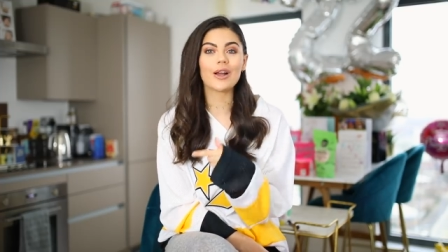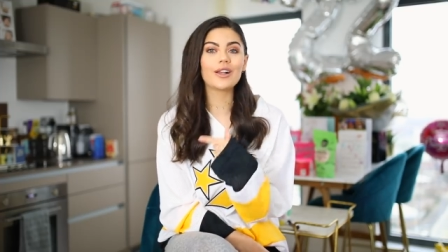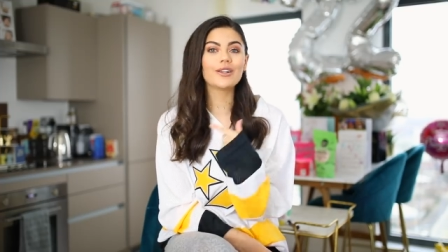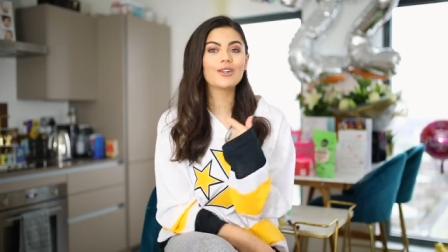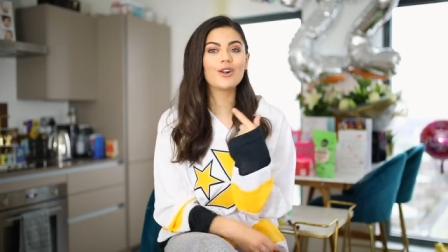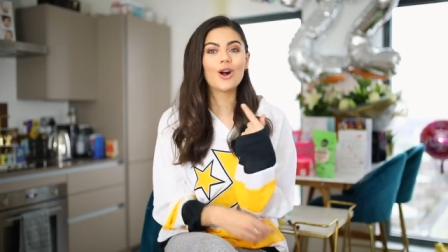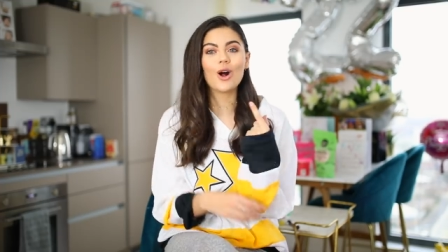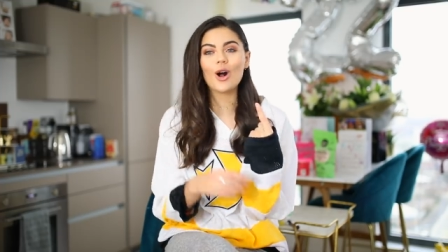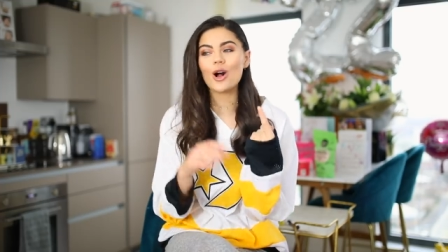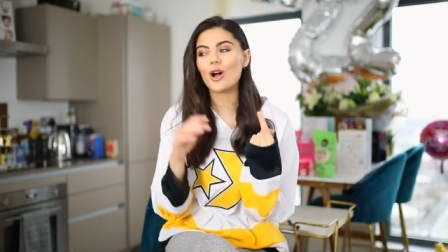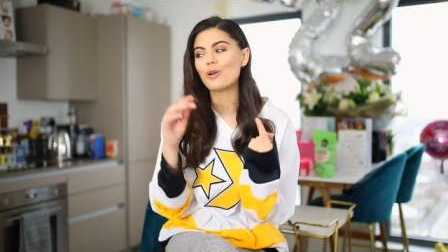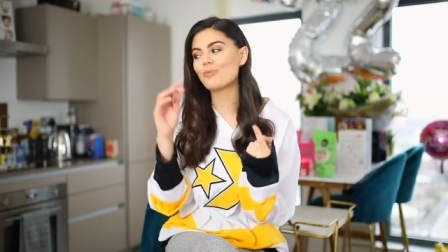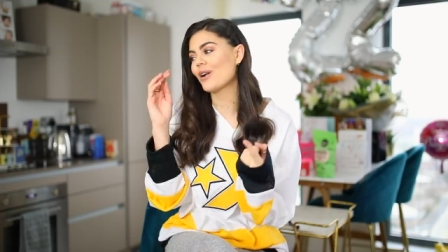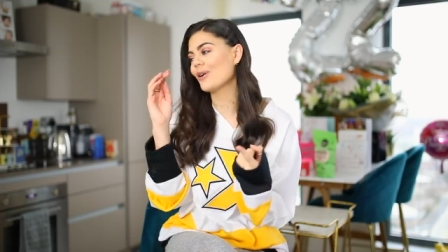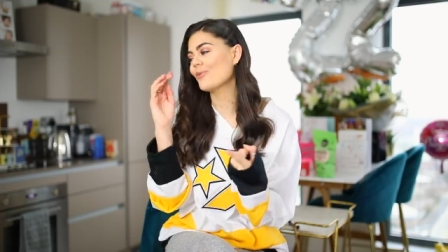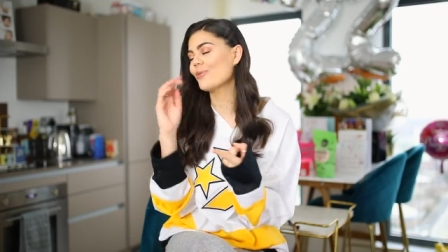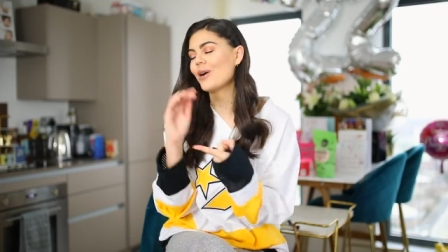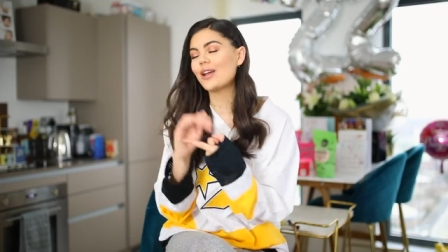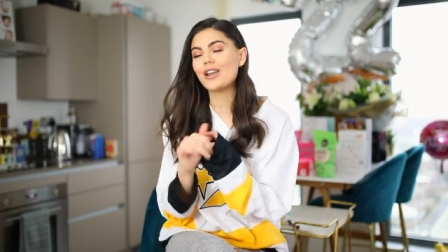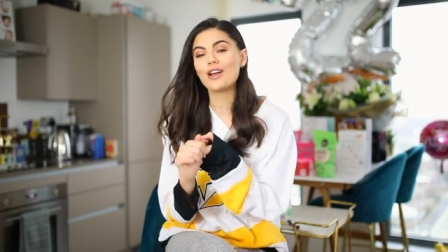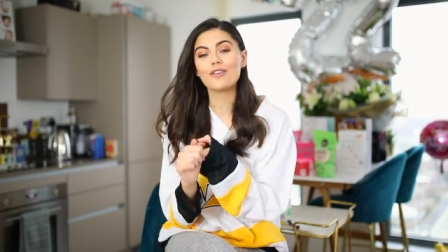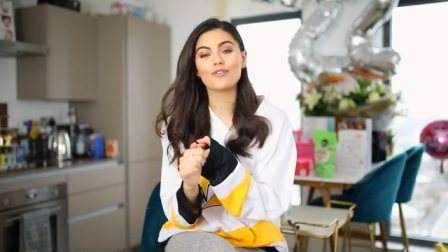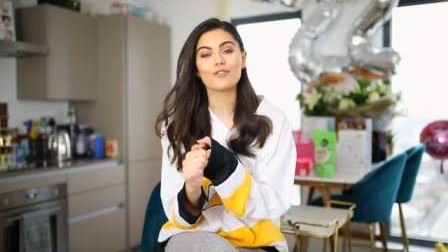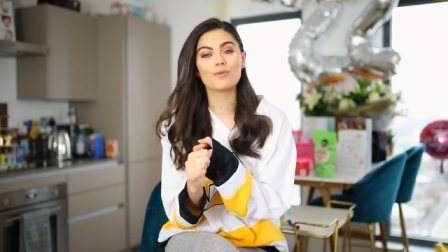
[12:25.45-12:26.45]
I got up, I
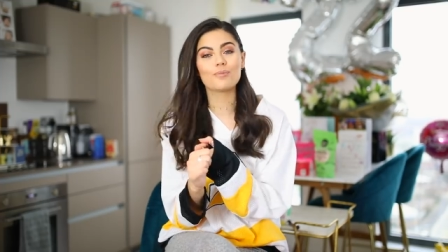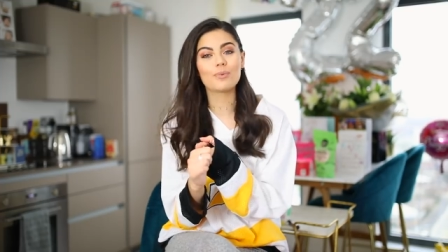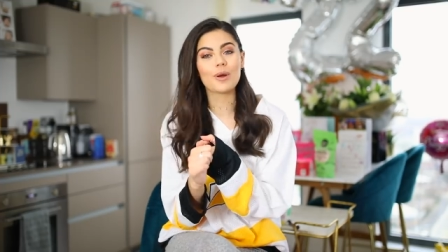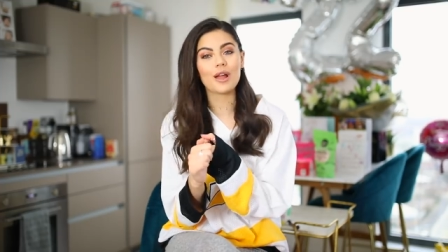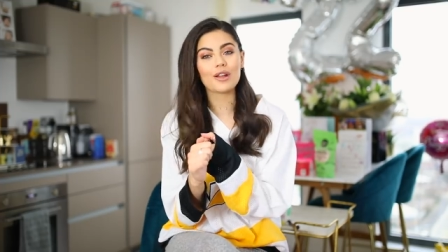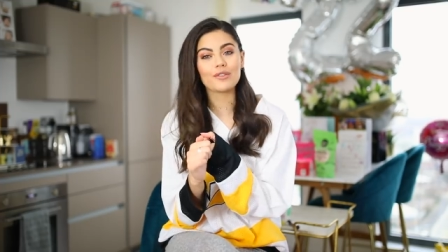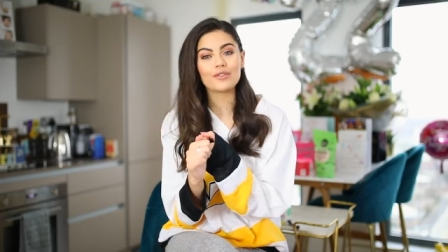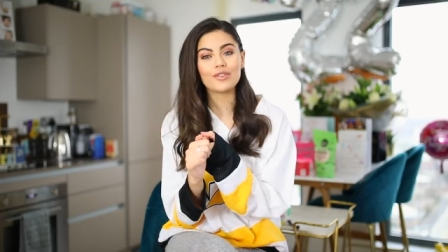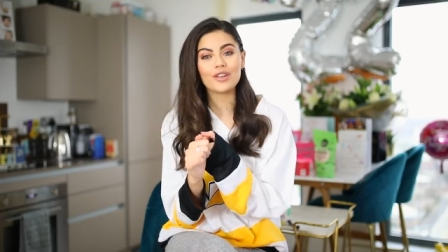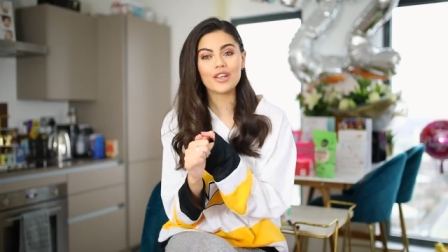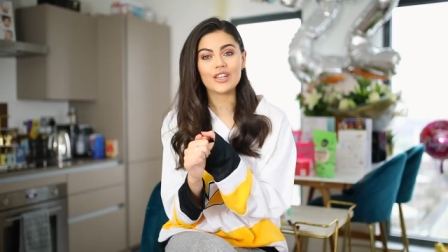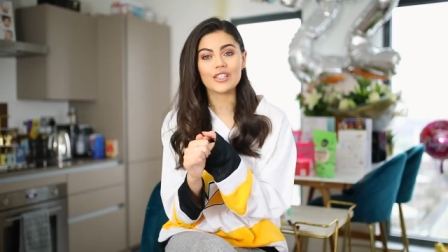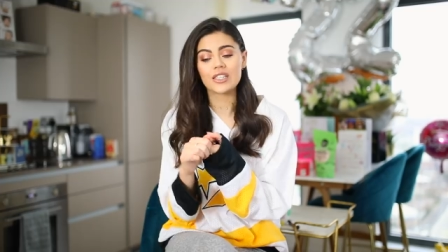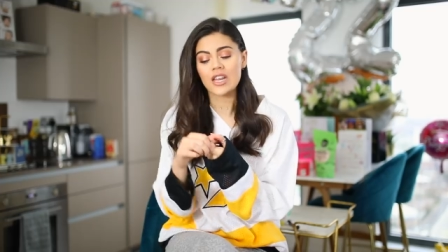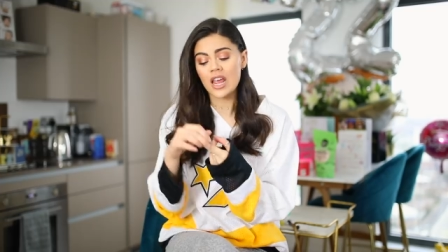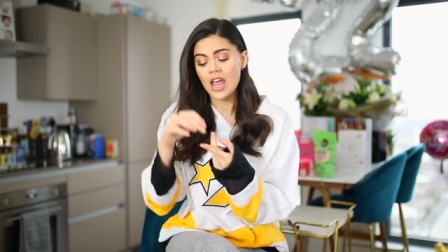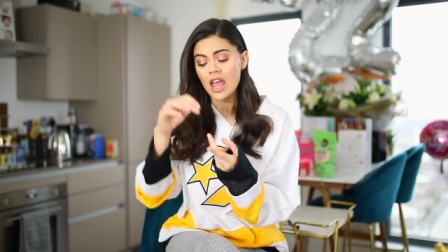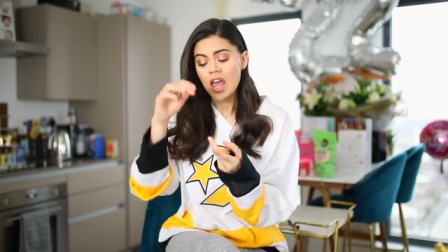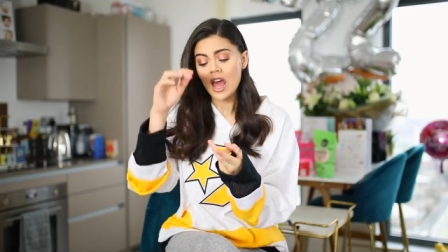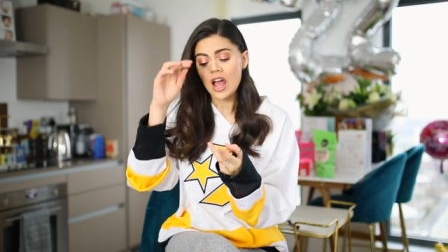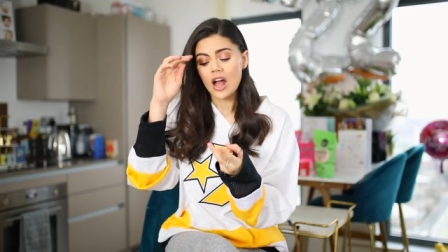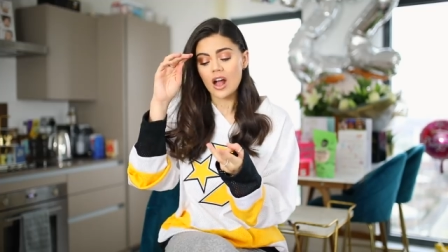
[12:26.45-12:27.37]
went out for breakfast,